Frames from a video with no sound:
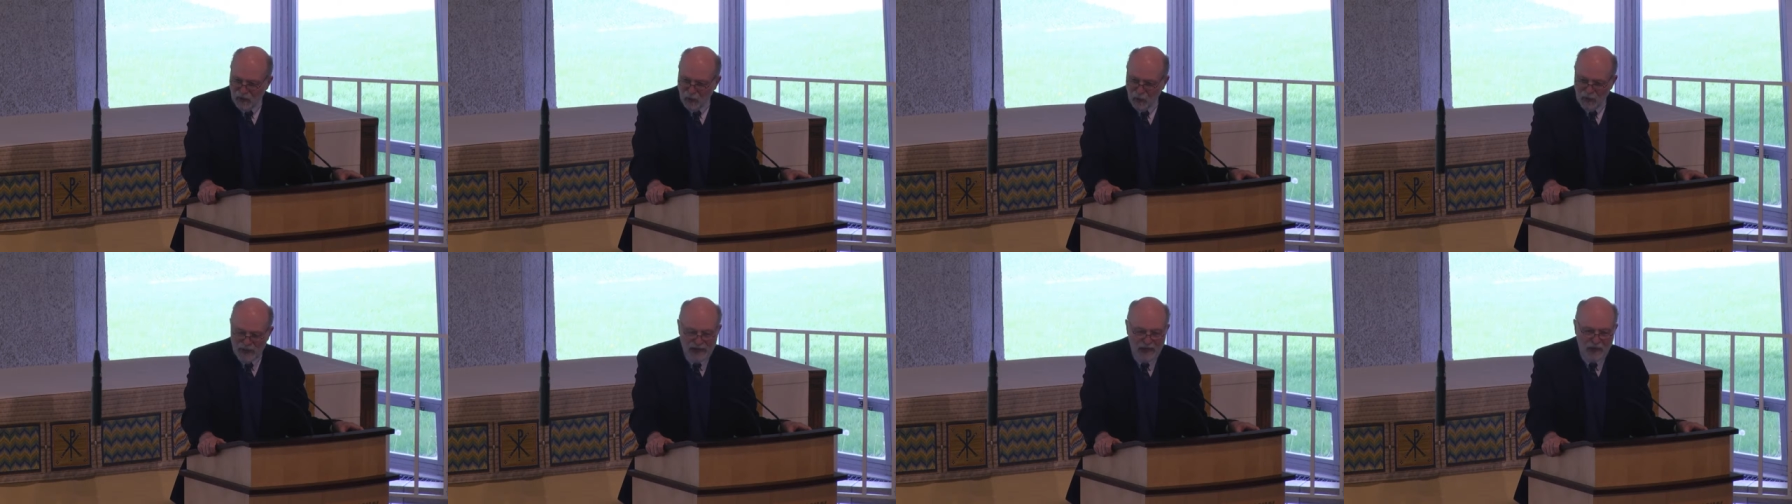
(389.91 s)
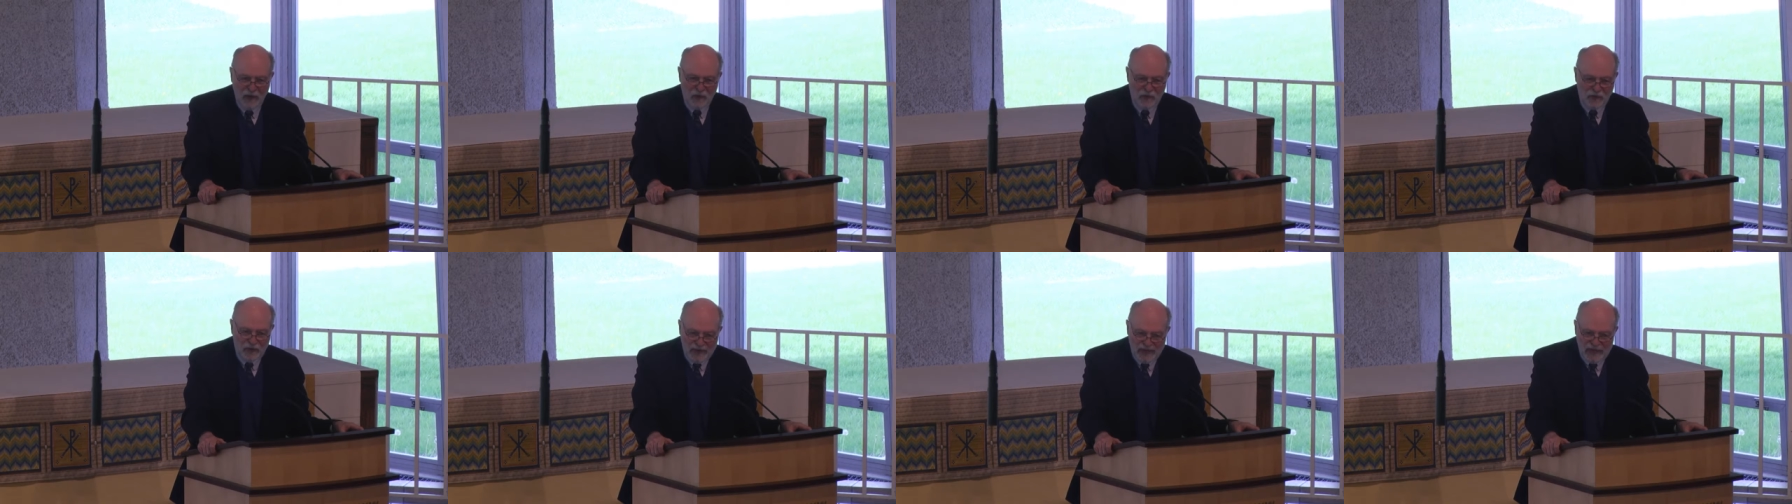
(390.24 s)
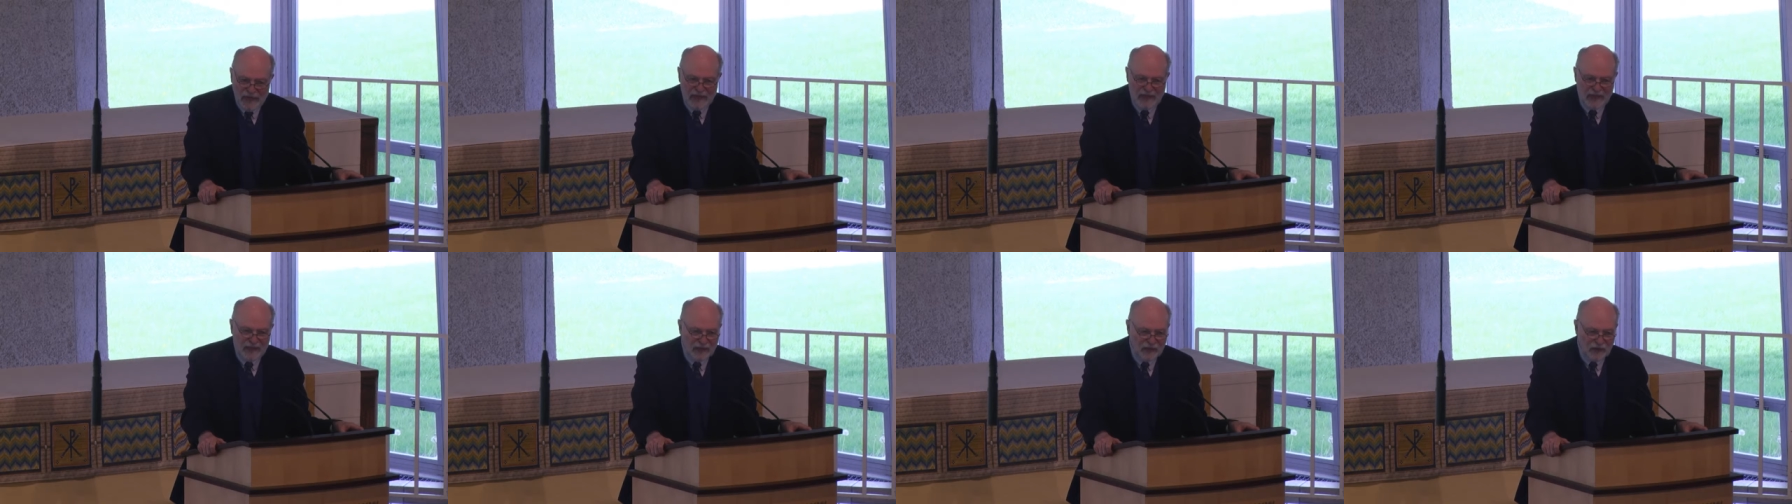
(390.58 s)
We don't
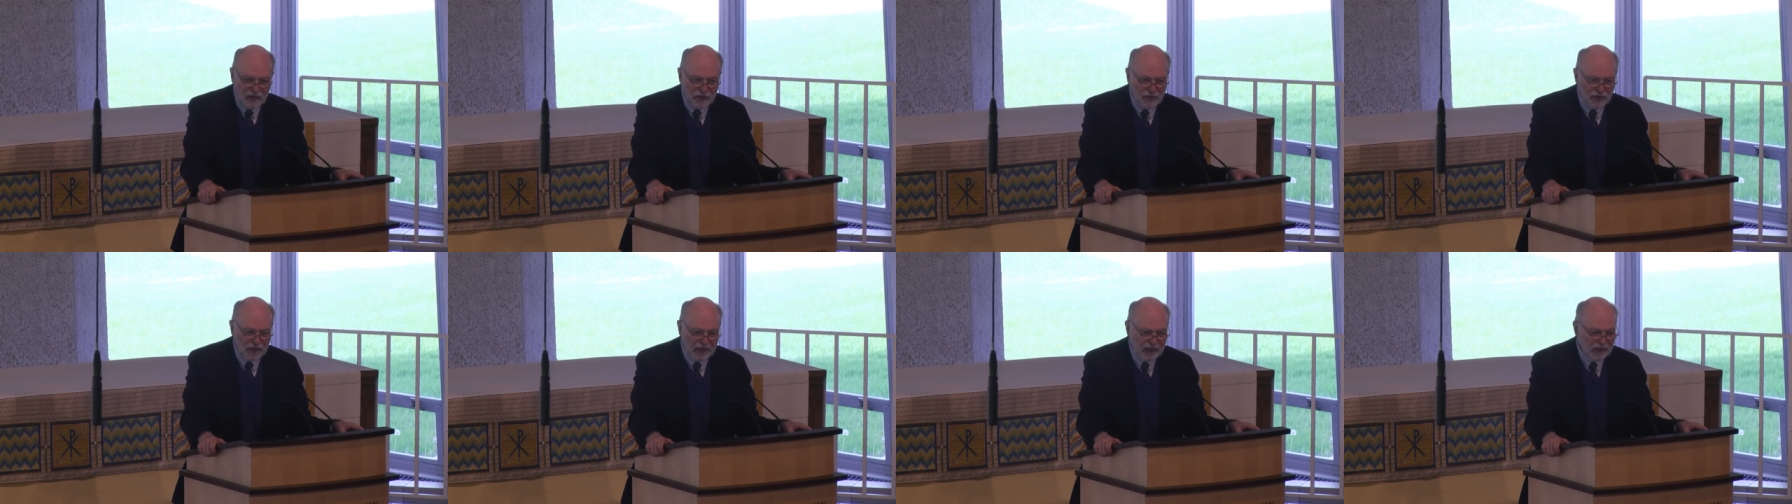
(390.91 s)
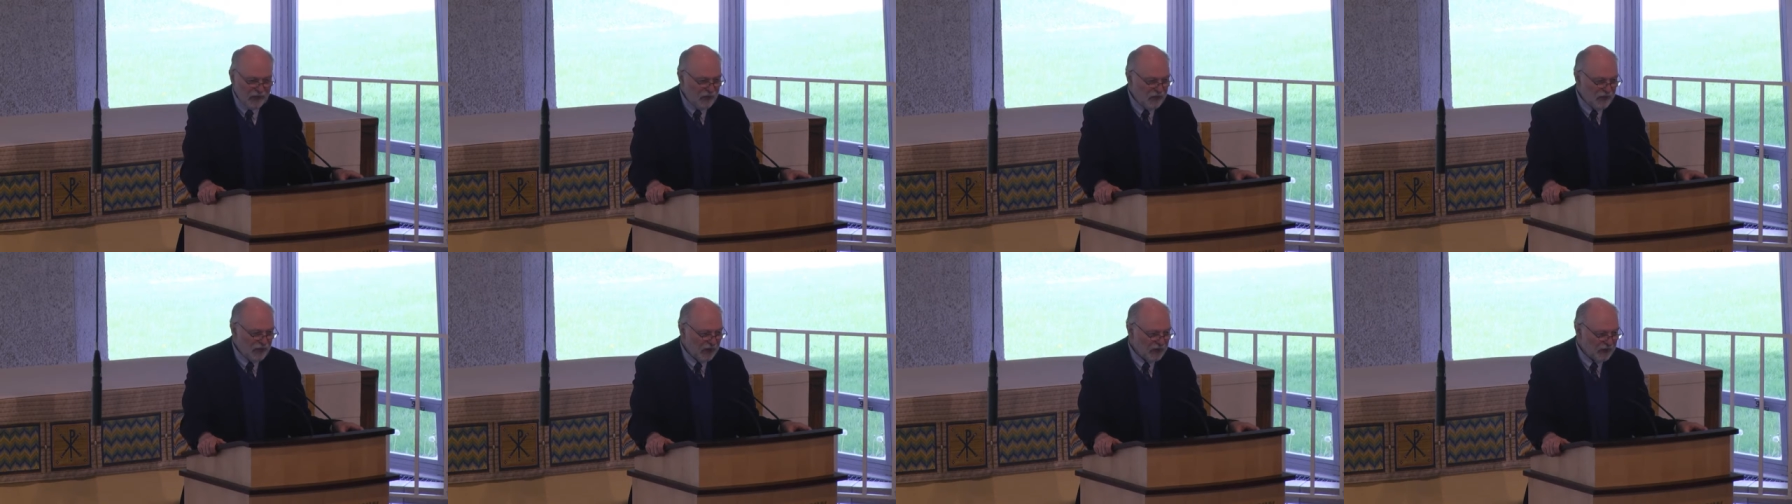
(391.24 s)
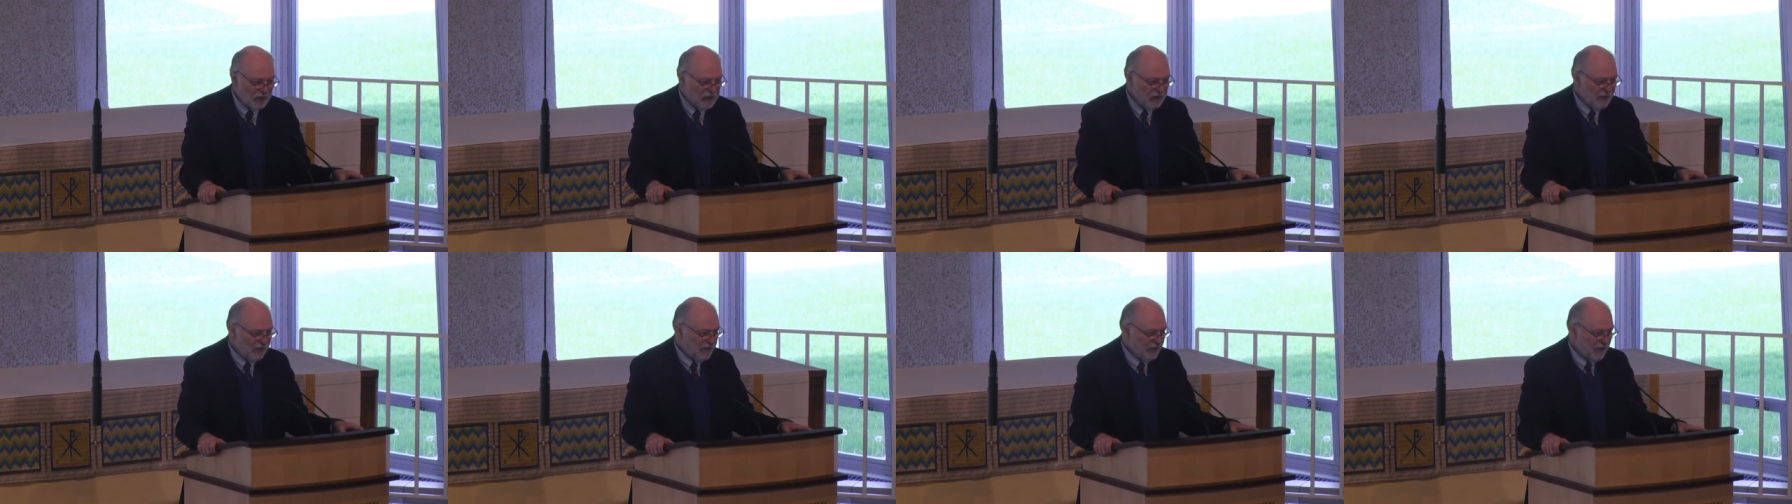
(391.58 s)
need to try to
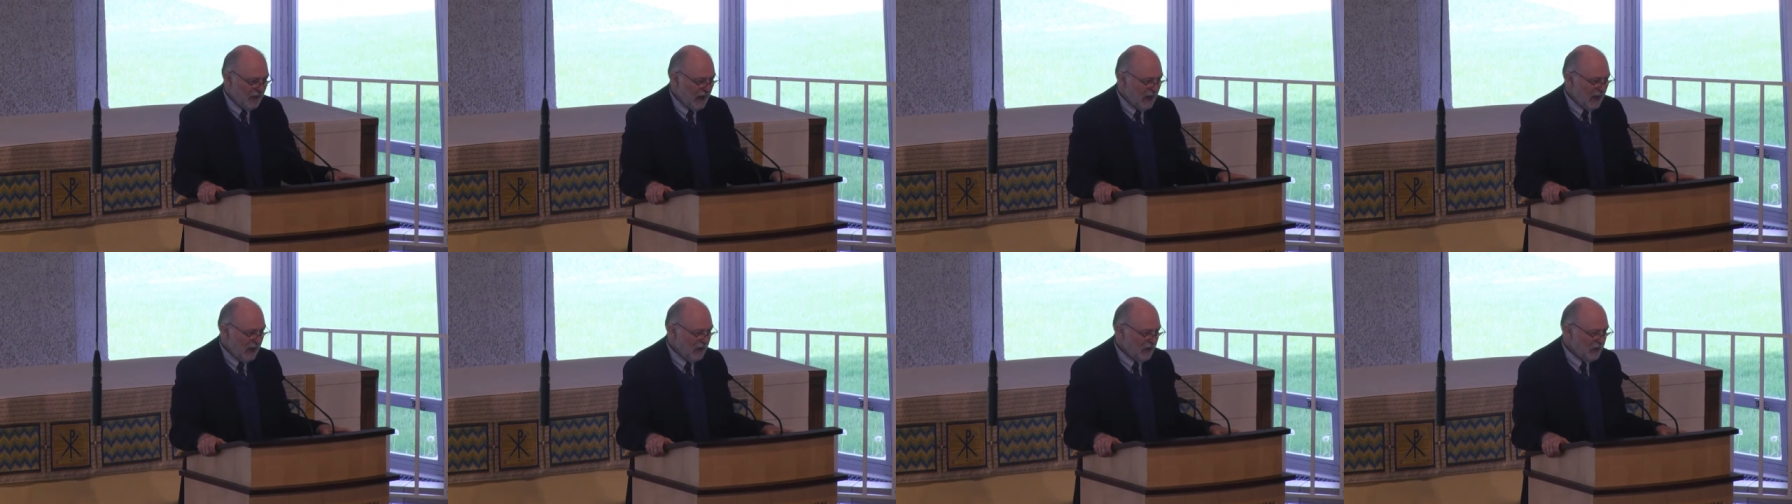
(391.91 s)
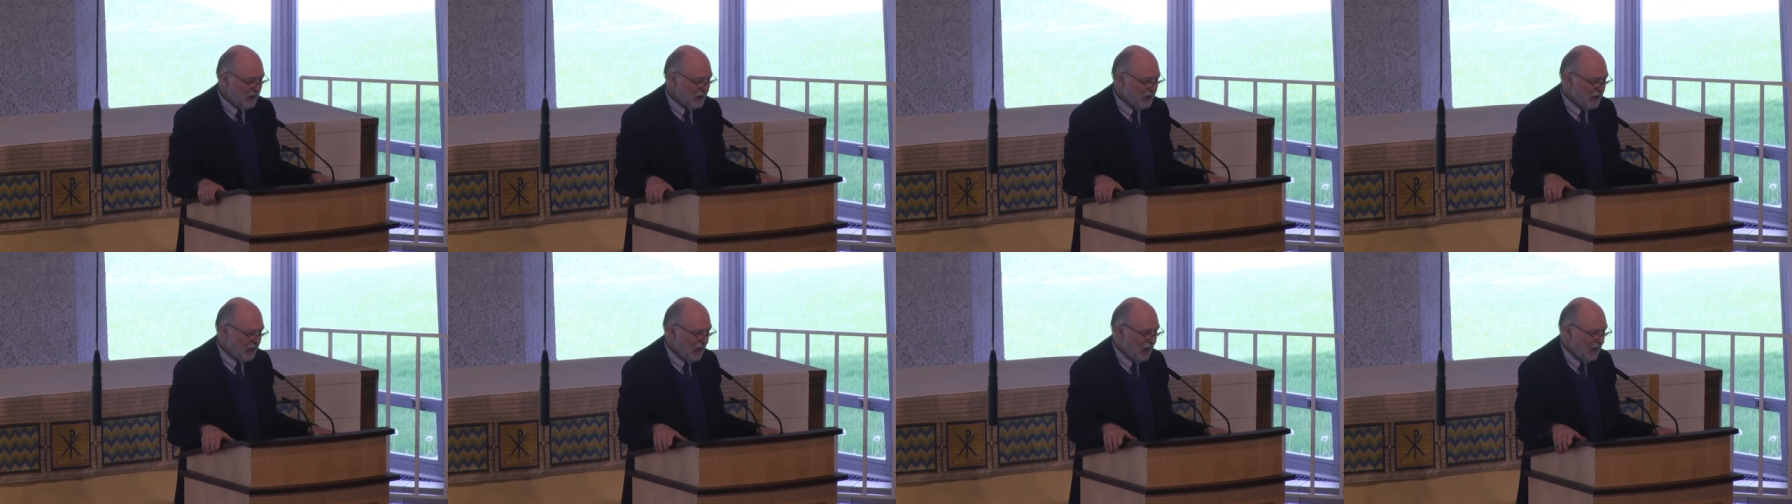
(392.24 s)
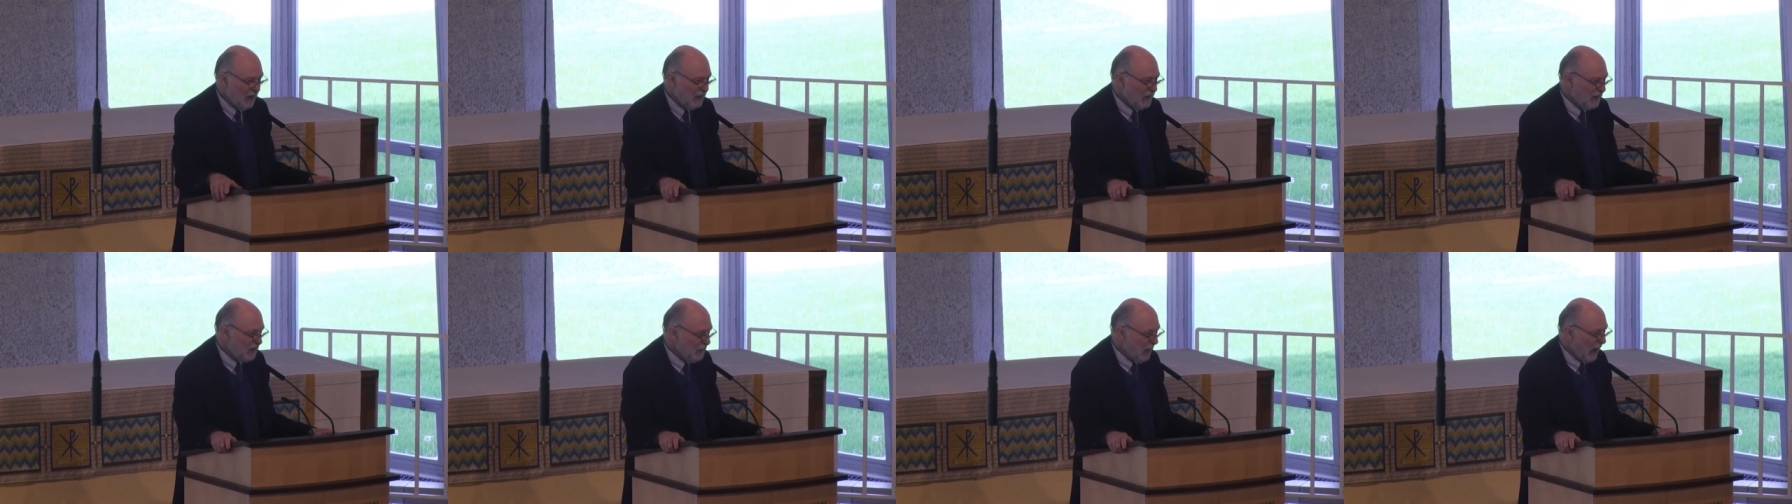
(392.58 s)
justify
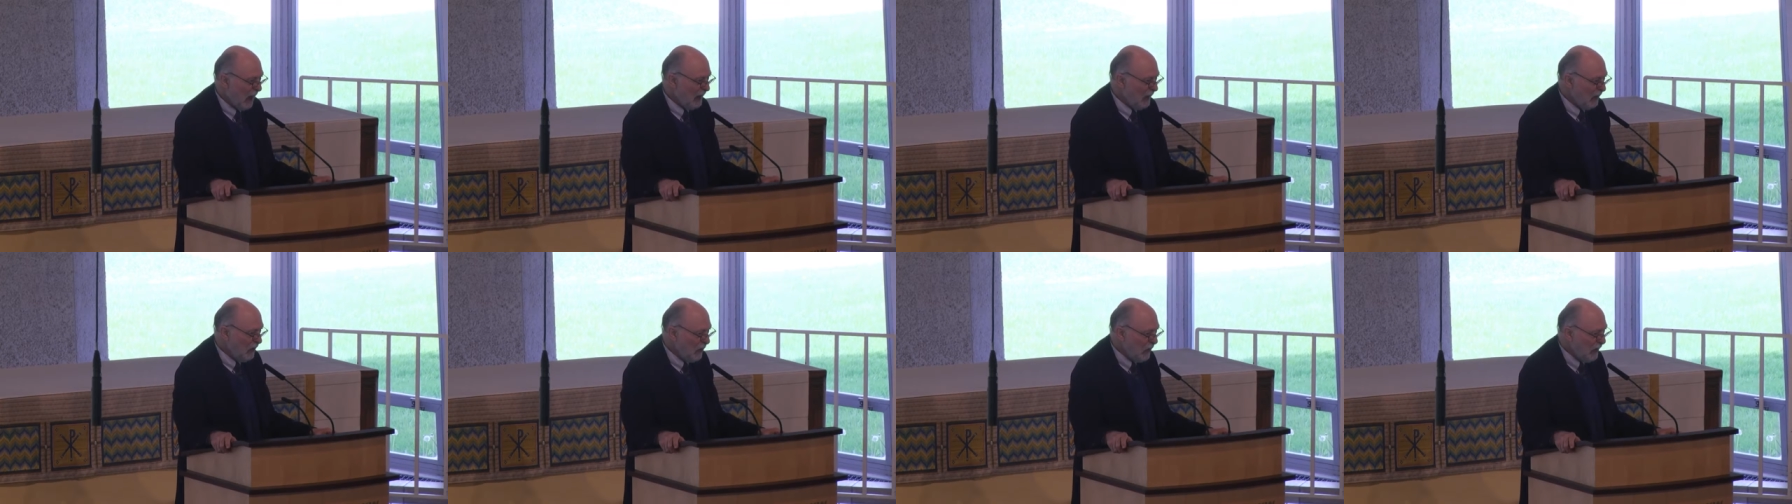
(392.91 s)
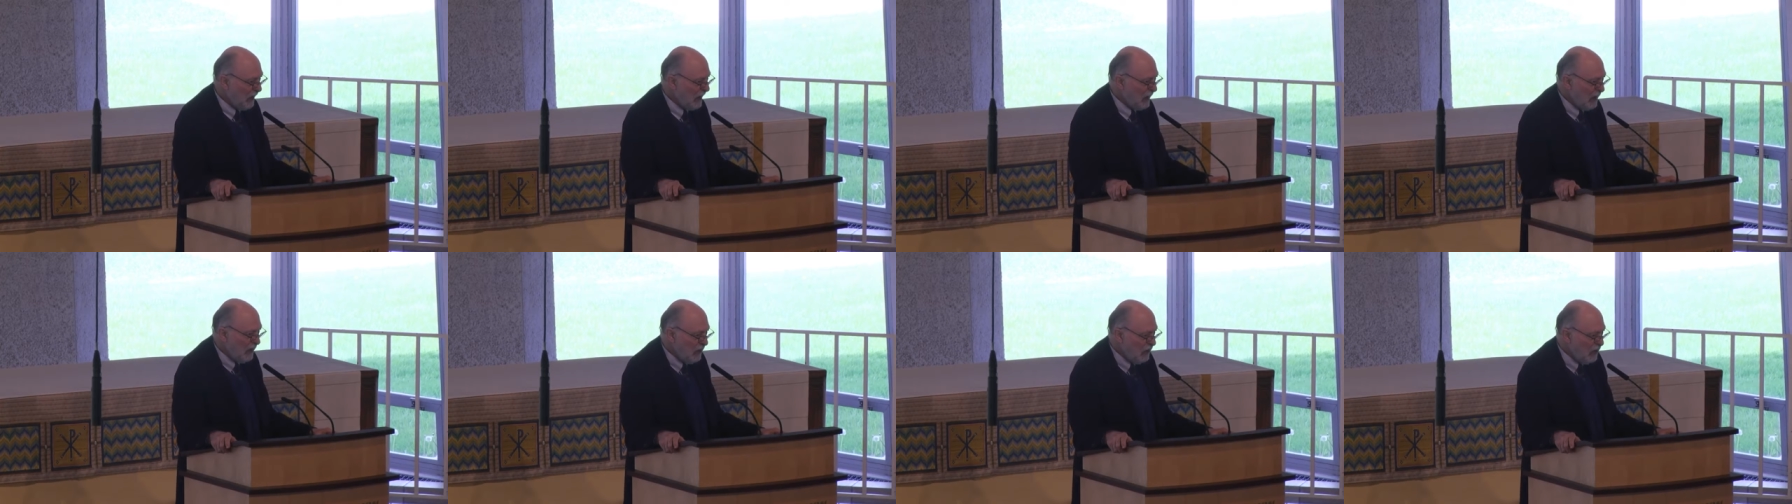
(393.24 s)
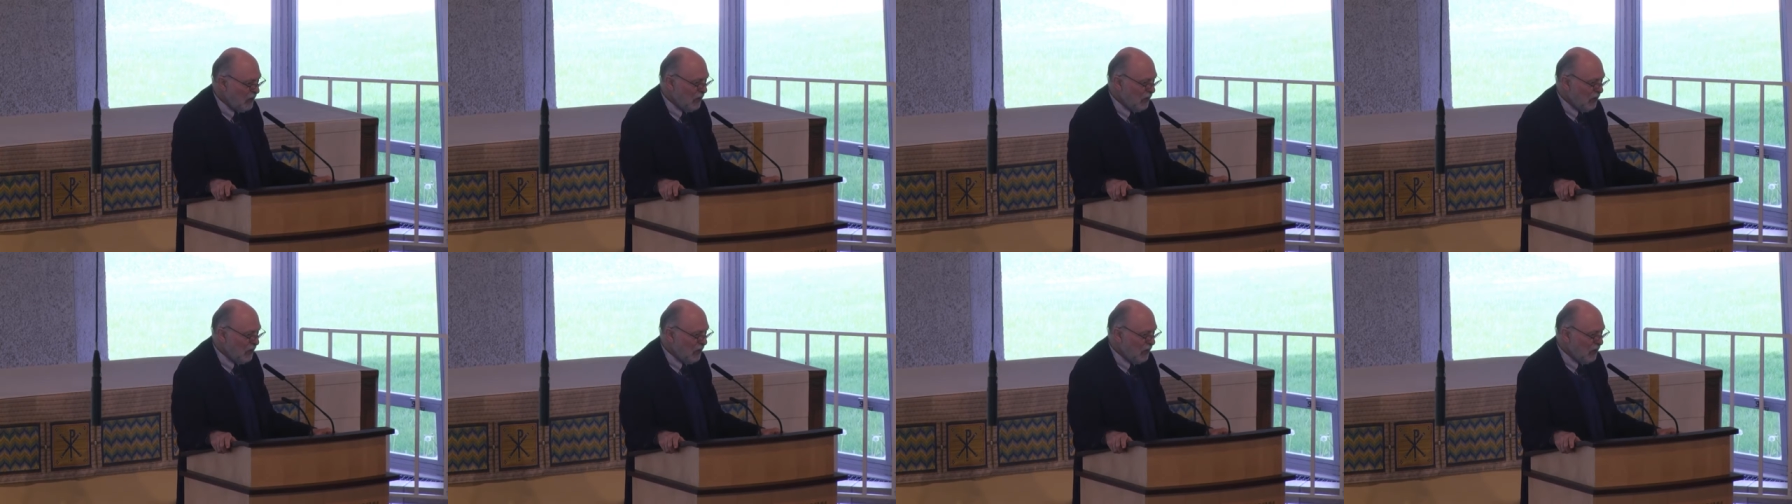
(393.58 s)
ourselves by looking